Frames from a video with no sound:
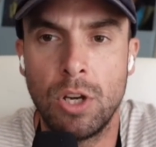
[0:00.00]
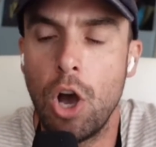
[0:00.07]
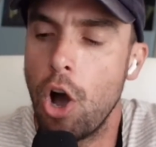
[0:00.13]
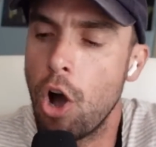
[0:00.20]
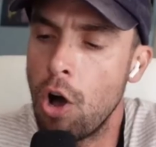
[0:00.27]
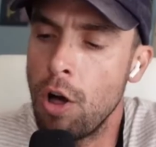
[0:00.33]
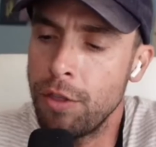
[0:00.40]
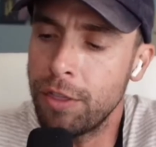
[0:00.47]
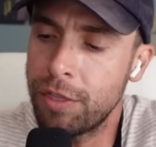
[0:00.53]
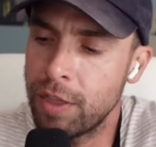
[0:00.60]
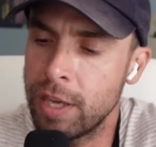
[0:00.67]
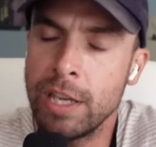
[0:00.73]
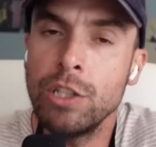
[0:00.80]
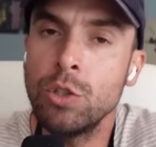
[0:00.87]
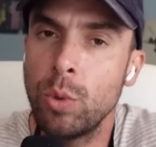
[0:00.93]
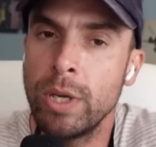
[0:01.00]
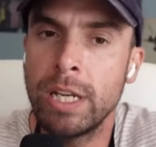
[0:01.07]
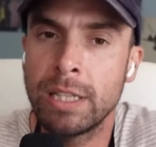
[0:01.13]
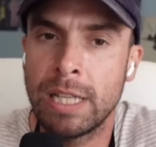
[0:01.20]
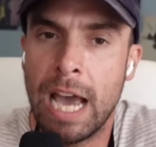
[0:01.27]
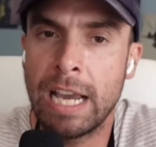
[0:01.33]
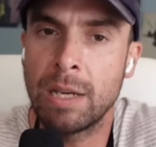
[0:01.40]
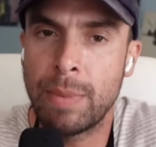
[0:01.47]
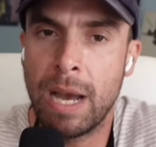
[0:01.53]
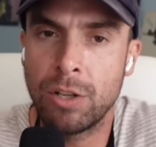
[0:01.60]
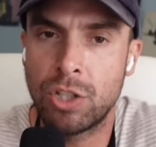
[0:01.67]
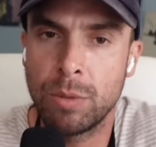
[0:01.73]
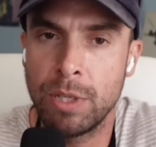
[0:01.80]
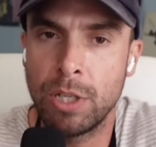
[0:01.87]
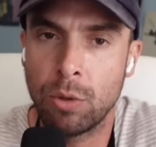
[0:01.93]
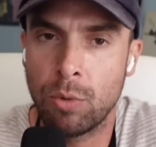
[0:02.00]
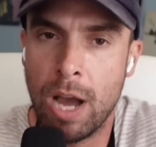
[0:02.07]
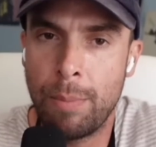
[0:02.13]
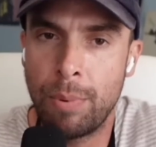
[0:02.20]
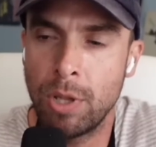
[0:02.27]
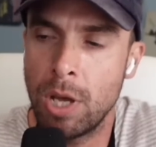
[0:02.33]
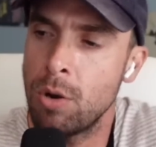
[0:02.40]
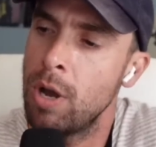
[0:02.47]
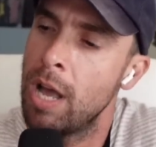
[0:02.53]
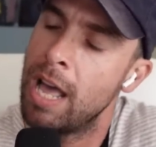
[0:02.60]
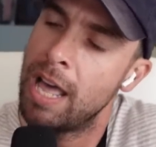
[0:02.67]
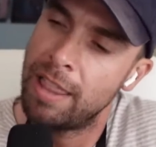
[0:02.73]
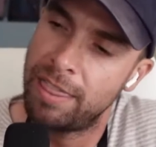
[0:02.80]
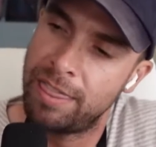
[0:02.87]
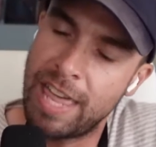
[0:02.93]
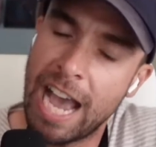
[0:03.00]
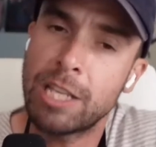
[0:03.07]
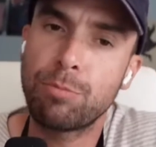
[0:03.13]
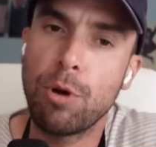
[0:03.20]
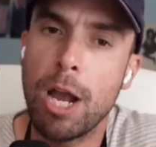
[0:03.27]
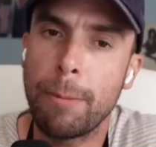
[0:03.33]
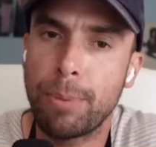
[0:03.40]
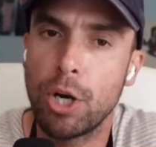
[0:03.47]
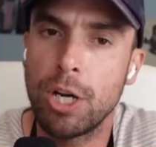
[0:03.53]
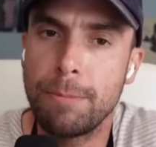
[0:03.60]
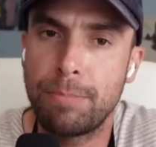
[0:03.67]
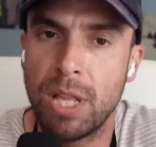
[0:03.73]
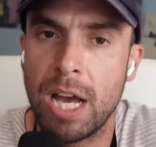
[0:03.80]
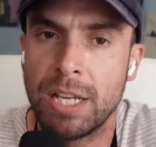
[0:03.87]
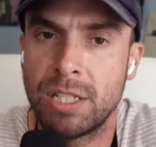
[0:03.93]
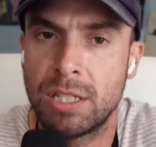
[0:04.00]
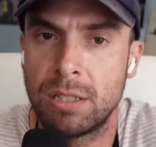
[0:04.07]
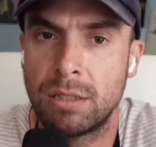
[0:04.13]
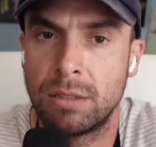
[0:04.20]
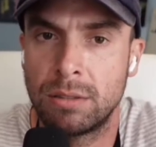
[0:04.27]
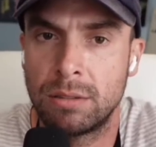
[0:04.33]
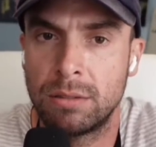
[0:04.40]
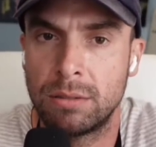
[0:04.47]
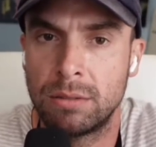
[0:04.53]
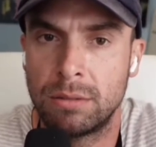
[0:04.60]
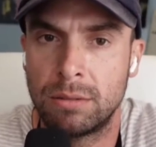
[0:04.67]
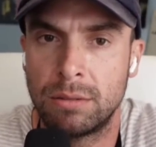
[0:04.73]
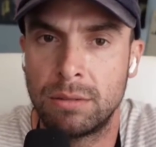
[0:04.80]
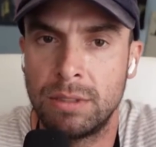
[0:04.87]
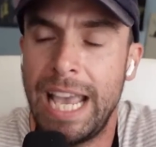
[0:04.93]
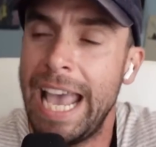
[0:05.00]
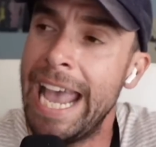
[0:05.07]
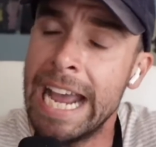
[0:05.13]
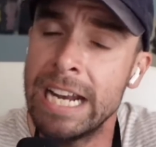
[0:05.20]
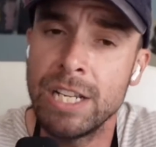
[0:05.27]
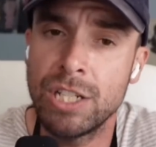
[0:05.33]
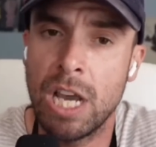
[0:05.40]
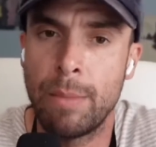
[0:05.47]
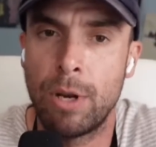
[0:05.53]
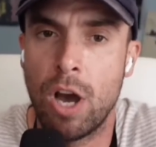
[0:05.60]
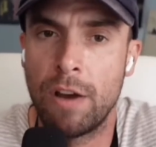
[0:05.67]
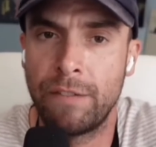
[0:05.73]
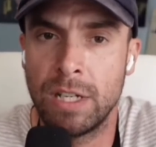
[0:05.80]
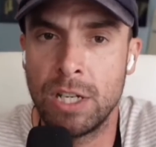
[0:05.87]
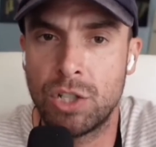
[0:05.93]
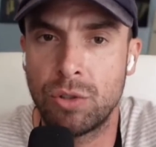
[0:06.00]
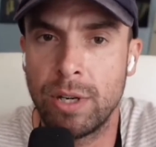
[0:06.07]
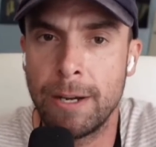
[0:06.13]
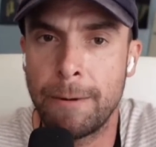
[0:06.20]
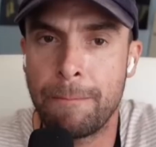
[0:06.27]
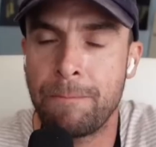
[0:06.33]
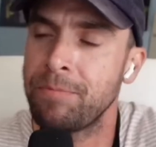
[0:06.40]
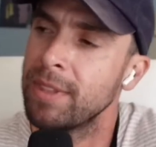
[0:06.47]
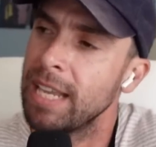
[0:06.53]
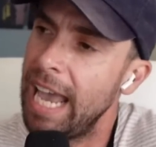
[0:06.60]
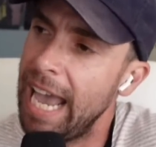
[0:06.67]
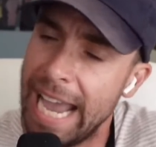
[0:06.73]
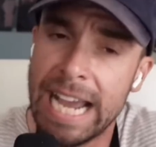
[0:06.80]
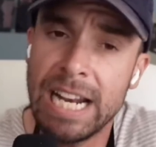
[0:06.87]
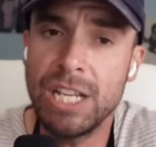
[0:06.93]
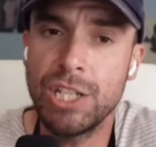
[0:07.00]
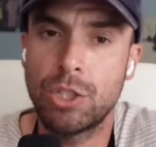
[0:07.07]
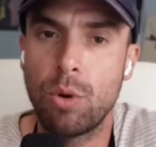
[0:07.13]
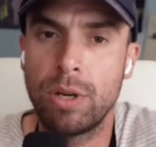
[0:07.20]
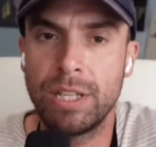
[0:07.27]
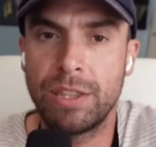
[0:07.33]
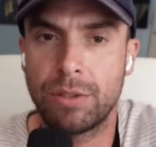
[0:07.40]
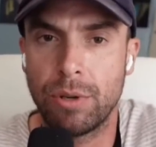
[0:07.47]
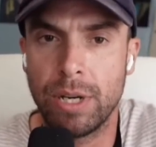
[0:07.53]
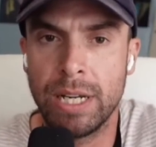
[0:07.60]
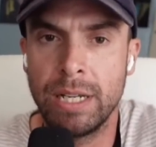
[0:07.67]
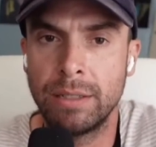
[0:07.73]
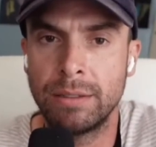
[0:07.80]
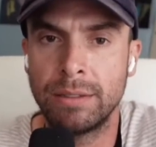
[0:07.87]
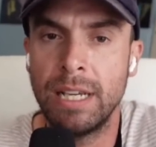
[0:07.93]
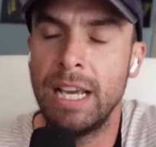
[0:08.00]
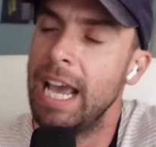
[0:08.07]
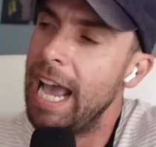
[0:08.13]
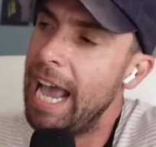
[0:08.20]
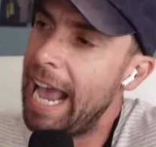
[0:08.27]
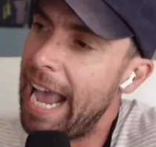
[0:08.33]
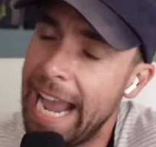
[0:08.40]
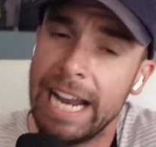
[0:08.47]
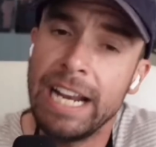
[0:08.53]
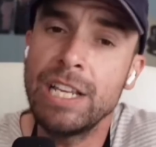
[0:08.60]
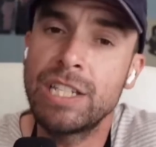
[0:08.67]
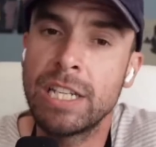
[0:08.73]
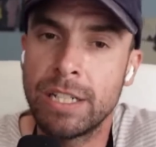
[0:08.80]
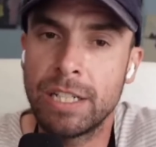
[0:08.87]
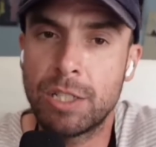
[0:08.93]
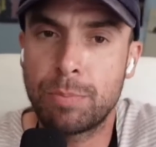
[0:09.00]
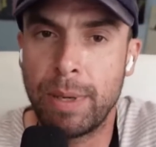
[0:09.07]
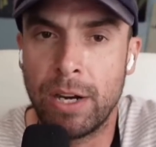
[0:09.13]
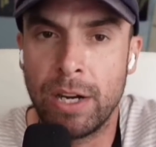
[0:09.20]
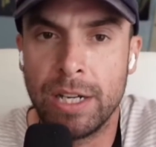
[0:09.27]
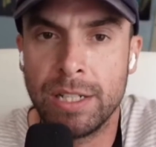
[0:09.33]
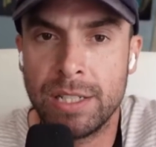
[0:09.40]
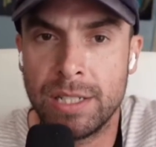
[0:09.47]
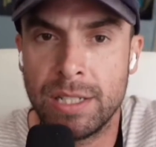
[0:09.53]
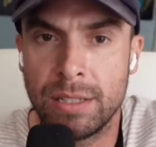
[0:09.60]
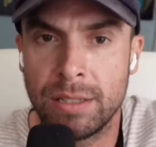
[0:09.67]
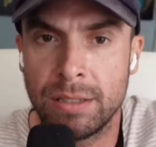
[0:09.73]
All the things we didn't like about Jimmy Garoppolo, that's Brock Purdy plus. And he's coming off an injury, and he's 23, and he's inexperienced.